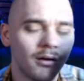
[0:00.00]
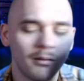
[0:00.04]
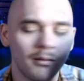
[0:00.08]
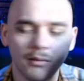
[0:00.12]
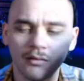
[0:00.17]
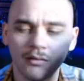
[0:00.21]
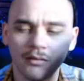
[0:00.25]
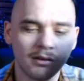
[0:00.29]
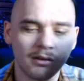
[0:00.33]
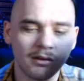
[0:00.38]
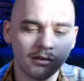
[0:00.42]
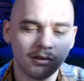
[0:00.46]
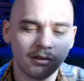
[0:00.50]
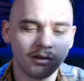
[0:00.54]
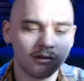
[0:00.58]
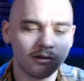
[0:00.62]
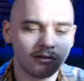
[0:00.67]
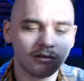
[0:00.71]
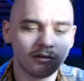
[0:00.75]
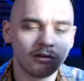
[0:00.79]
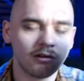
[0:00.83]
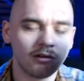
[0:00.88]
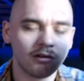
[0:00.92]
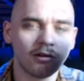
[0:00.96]

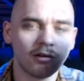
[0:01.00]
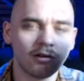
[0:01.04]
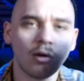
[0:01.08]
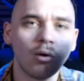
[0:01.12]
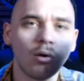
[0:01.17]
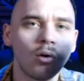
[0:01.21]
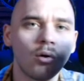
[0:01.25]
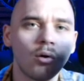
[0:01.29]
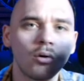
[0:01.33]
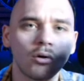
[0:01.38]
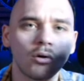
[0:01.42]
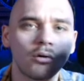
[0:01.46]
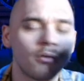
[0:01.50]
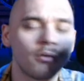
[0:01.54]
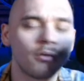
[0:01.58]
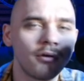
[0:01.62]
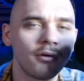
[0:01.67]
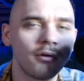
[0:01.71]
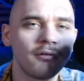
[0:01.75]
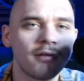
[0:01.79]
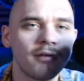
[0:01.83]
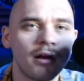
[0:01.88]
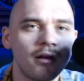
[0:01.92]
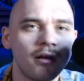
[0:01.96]
This whole
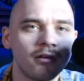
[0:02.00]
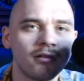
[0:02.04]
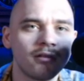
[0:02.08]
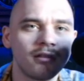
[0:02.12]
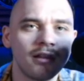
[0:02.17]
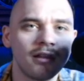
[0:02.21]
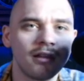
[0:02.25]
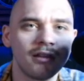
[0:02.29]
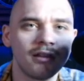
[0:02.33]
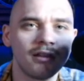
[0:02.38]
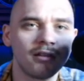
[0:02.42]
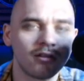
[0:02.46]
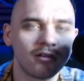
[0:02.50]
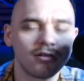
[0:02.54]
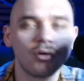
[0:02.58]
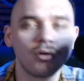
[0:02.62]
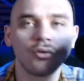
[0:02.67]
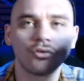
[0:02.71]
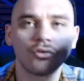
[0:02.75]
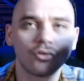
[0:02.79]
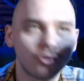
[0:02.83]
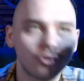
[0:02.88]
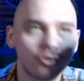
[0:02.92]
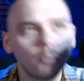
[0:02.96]
coronavirus thing, this
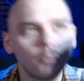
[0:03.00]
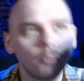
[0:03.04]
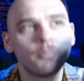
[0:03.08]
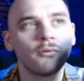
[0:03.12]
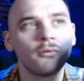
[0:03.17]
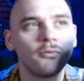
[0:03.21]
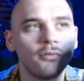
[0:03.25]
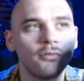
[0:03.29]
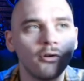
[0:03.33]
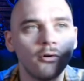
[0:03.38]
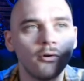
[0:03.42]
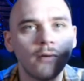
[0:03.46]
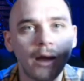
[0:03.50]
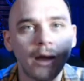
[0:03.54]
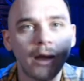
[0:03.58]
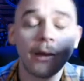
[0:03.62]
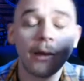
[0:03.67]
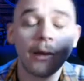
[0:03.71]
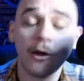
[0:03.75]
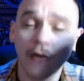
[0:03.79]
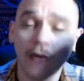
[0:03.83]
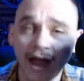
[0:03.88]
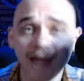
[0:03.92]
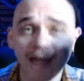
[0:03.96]
whole super flu, how
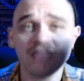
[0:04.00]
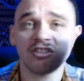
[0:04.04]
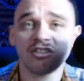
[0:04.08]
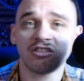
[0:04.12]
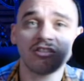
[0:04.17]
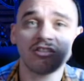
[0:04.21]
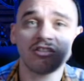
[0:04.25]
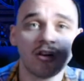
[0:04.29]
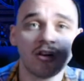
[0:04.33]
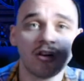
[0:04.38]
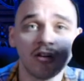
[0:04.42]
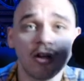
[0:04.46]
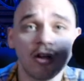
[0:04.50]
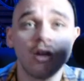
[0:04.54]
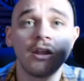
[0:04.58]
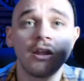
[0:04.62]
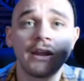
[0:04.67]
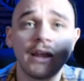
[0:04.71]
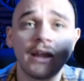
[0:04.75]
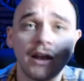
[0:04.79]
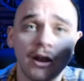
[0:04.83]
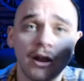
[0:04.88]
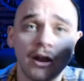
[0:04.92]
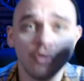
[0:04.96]
about I just start
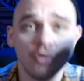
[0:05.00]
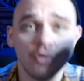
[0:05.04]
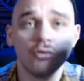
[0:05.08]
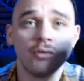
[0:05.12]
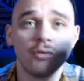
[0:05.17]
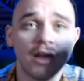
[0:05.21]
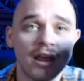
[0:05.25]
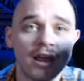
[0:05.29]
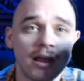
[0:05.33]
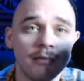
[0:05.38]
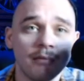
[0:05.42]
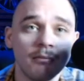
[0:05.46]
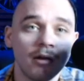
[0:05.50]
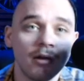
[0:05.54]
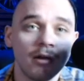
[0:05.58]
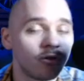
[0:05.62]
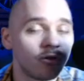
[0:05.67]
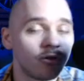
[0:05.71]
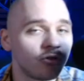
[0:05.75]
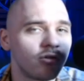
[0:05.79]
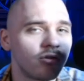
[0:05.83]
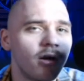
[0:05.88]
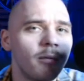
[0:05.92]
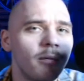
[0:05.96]
calling it a new name,
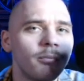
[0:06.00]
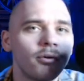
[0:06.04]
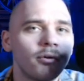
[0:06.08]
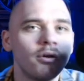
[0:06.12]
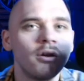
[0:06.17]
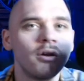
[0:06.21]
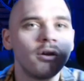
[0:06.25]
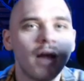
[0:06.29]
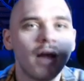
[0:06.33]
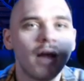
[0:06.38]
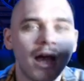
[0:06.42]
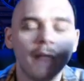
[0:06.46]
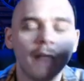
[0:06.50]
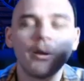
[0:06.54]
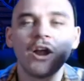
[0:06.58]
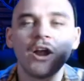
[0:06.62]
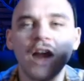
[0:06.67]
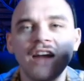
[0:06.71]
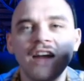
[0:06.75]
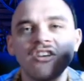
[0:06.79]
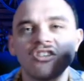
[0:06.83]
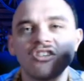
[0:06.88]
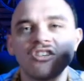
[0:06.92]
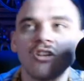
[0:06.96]
Trump? How
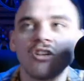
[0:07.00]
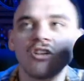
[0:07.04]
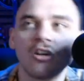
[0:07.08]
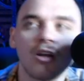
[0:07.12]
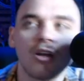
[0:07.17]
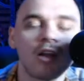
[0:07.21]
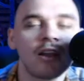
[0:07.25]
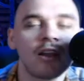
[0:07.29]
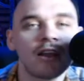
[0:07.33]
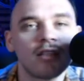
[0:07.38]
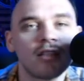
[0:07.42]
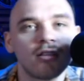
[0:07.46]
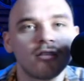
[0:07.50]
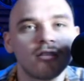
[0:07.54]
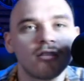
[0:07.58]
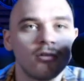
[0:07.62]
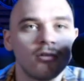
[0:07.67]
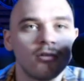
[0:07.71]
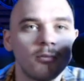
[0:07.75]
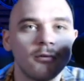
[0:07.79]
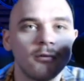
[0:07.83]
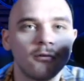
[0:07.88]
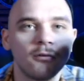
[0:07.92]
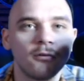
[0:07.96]
about I just start calling it the
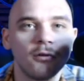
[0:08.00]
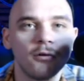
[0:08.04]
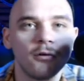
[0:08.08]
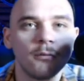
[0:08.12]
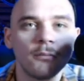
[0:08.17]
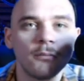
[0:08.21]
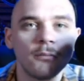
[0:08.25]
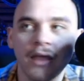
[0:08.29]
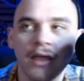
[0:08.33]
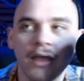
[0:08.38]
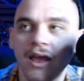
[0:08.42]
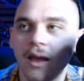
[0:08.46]
super flu?